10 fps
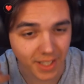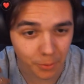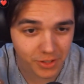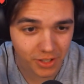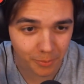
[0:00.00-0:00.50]
Hey,
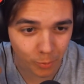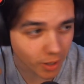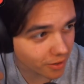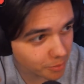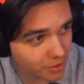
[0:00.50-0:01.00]
what's up?
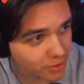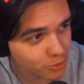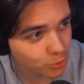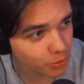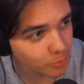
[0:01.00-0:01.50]
Welcome to the
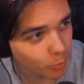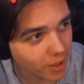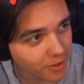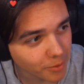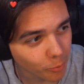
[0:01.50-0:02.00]
stream.
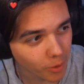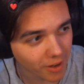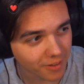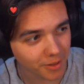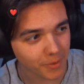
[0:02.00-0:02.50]
Welcome,
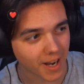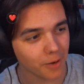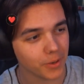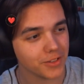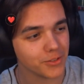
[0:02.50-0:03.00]
welcome.
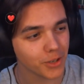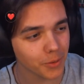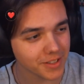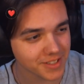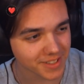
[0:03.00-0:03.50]
How we
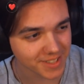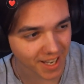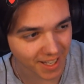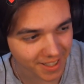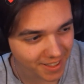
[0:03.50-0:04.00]
doing
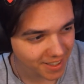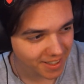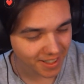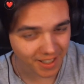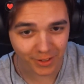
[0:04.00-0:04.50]
today?
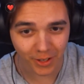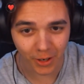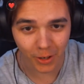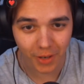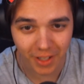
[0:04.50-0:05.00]

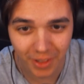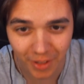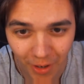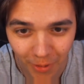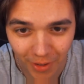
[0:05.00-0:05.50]
Hello,
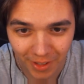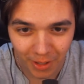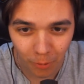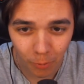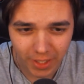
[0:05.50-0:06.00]
hello,
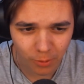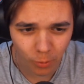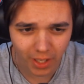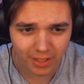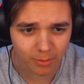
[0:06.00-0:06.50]
hello. Wakey,
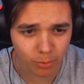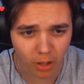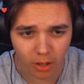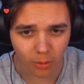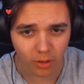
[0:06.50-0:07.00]
wakey,
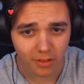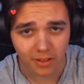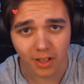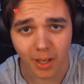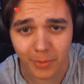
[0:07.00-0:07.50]
bro.
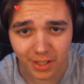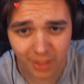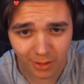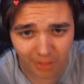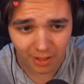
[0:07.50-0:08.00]
I'm
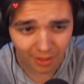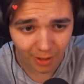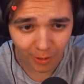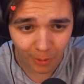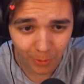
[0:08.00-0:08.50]
here.
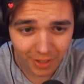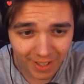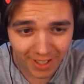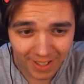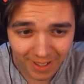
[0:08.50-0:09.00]
Hello.
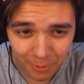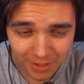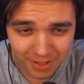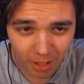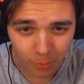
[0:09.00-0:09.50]
Hey,
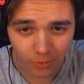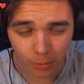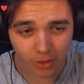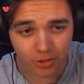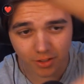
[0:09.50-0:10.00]
what's up? If
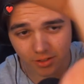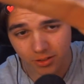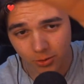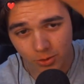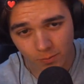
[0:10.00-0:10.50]
you're watching this as
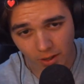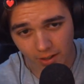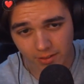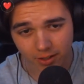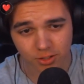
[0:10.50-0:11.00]
YouTube,
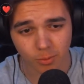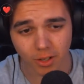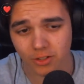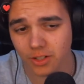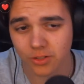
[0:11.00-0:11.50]
uh, thanks so
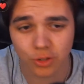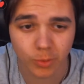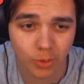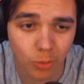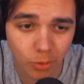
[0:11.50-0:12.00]
much. That's
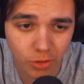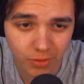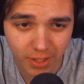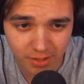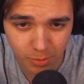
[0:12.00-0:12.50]
super cool.
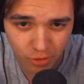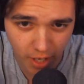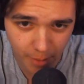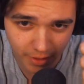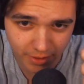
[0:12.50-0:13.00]
Don't forget to
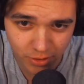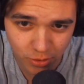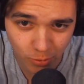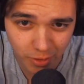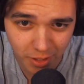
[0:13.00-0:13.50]
subscribe and like the
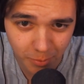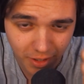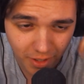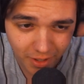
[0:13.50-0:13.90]
stream.